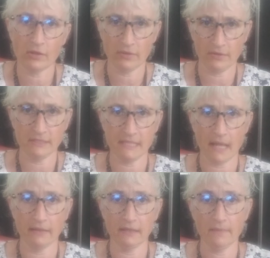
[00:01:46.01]
there that are
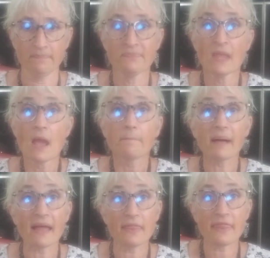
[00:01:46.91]
selling them,
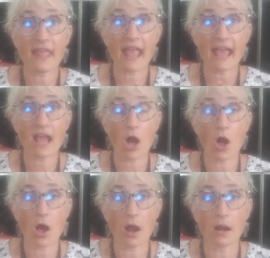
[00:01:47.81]
but they
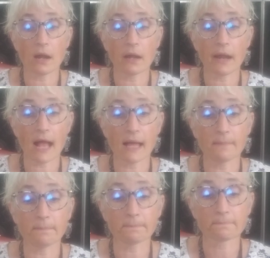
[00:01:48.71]
are
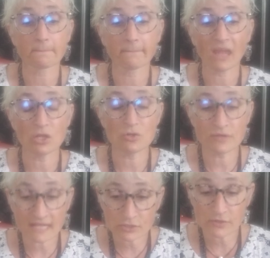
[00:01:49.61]

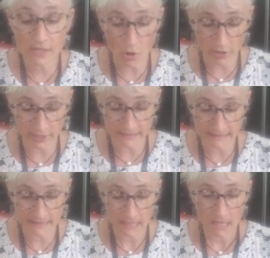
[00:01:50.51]
unique to the
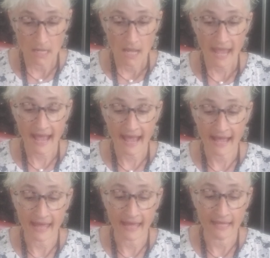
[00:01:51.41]
artist,
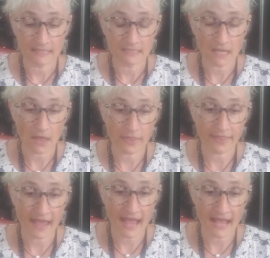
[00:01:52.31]
and
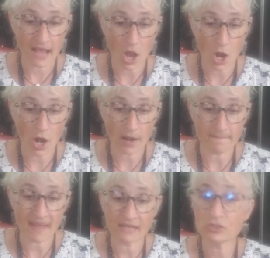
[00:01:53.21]
they are
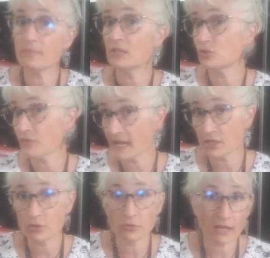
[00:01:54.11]
meant to be traded and